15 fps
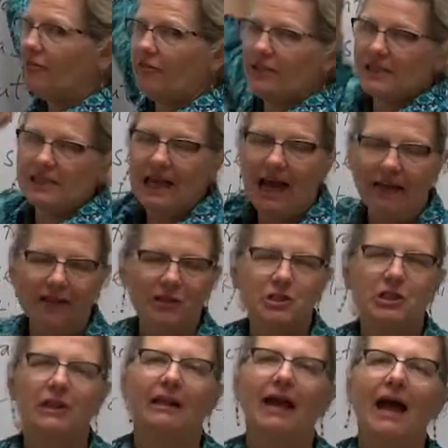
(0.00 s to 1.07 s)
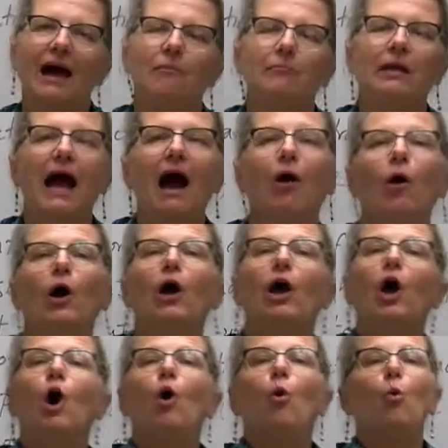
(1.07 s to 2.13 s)
physiology lab. Now,
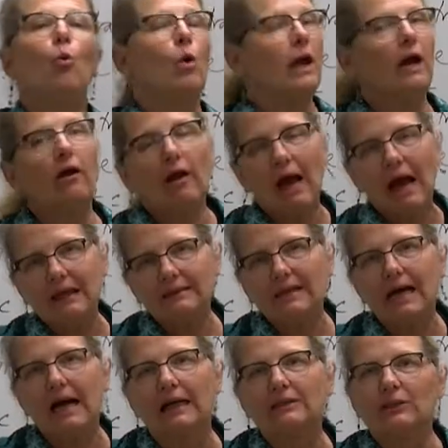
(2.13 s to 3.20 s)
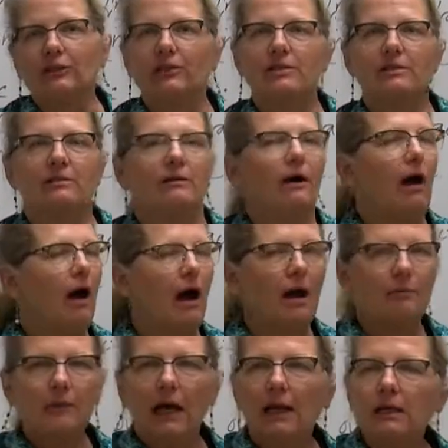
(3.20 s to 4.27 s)
we are not doctors.
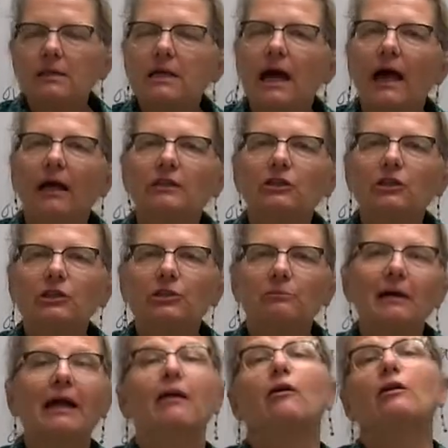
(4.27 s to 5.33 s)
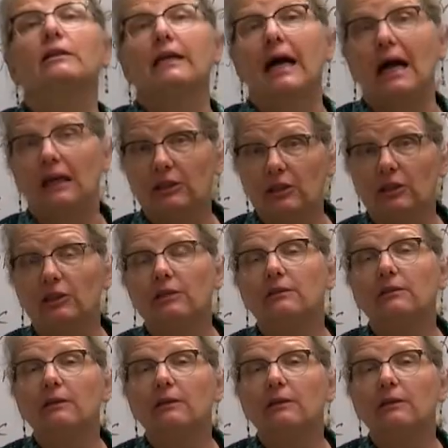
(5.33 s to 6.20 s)
I'm not a doctor, medical doctor.